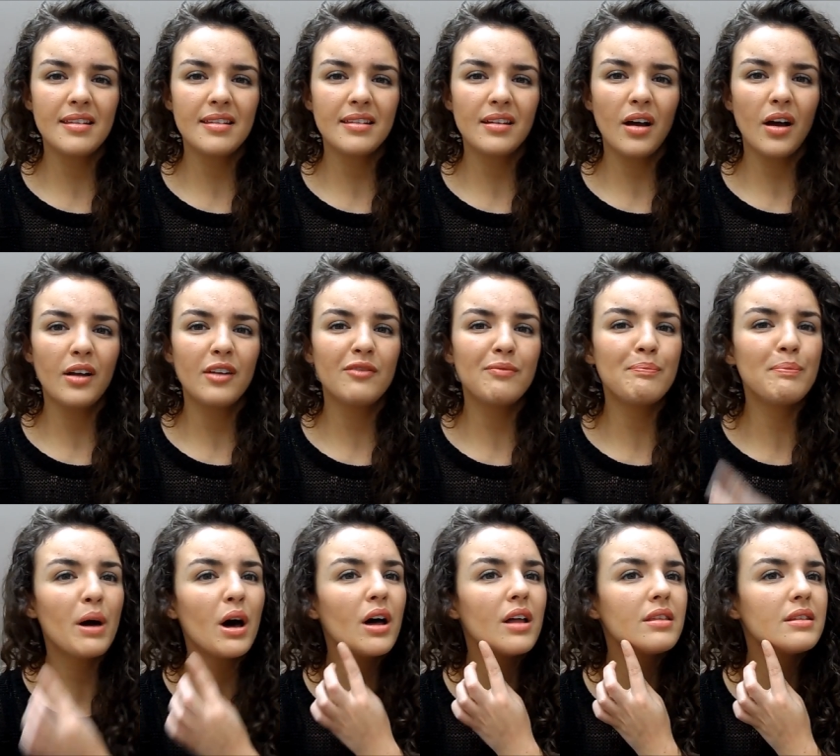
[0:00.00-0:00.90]
It doesn't kind
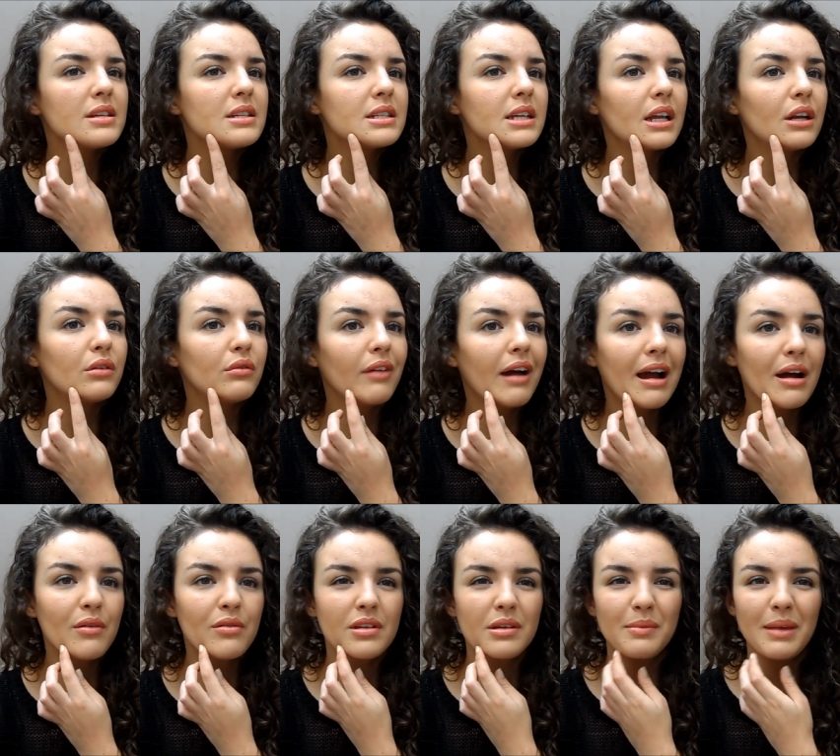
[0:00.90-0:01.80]
of burn the skin
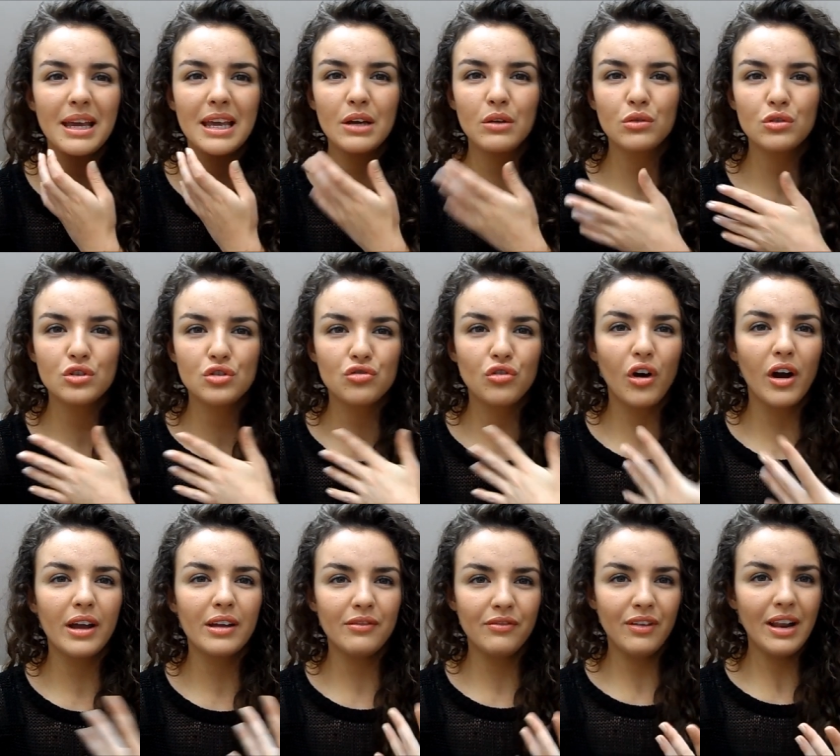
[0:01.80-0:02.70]
around and make it all
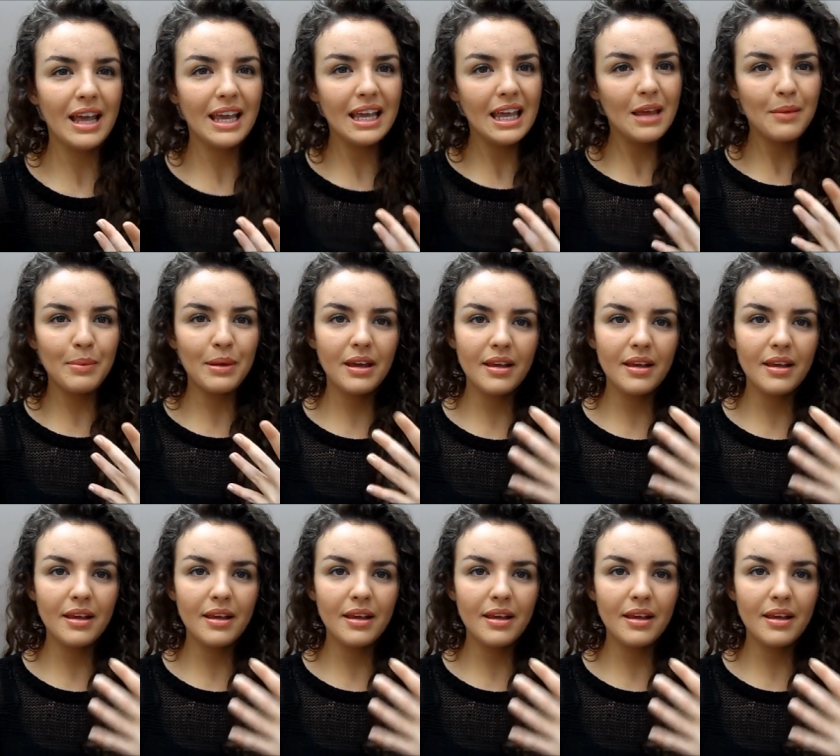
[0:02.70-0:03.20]
dry and flaky,